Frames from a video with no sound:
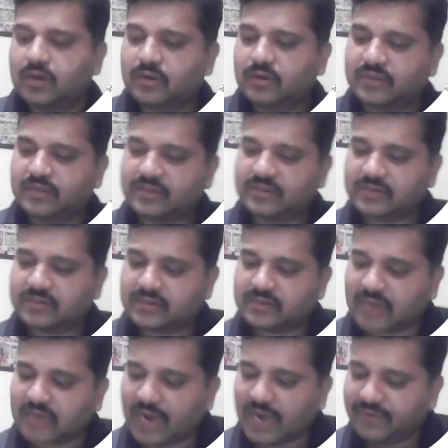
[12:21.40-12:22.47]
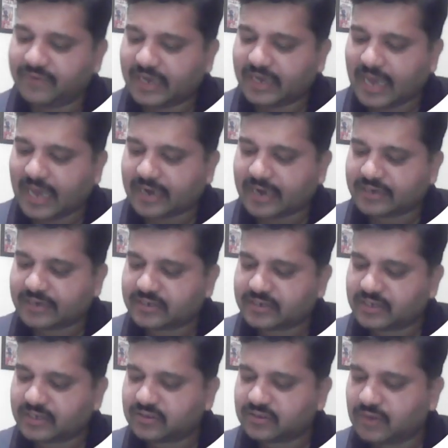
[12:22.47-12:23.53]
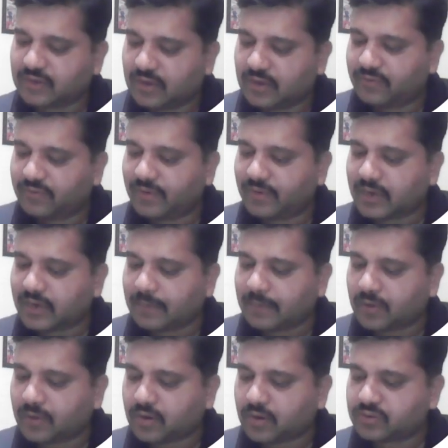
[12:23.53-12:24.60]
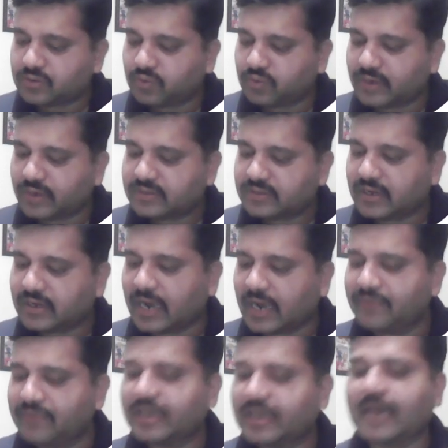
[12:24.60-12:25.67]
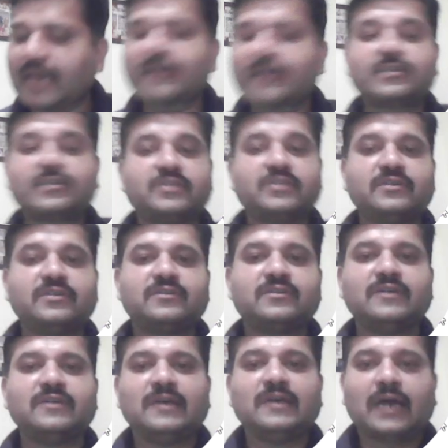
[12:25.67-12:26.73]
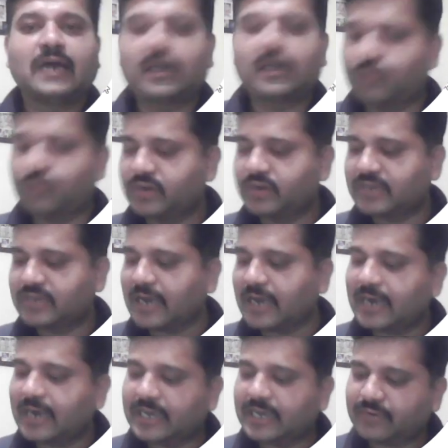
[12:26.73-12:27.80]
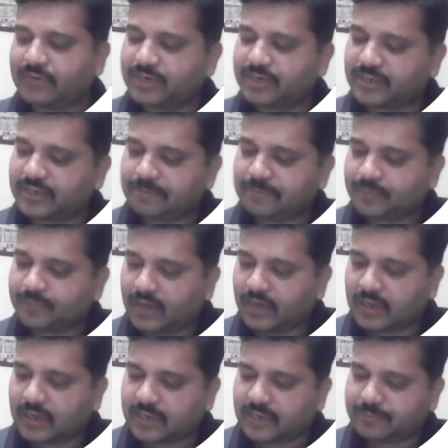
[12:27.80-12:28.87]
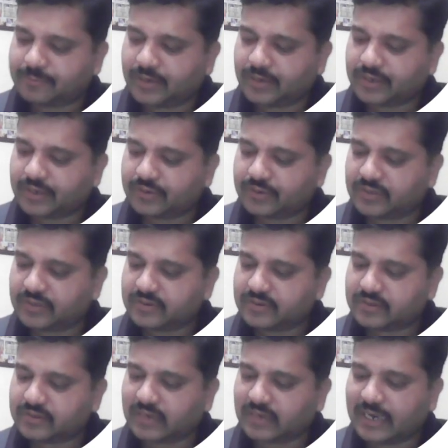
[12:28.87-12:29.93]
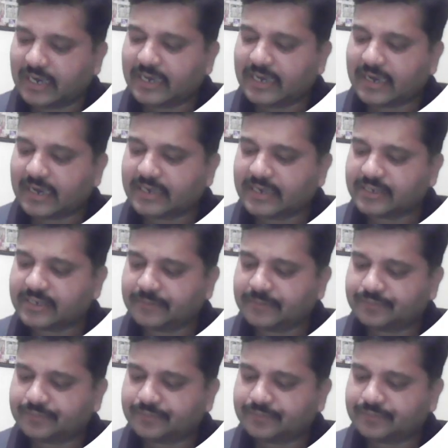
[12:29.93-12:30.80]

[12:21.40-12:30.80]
this IV characteristics, we will come across what is the IV characteristics and what is the current equation corresponding to this linear region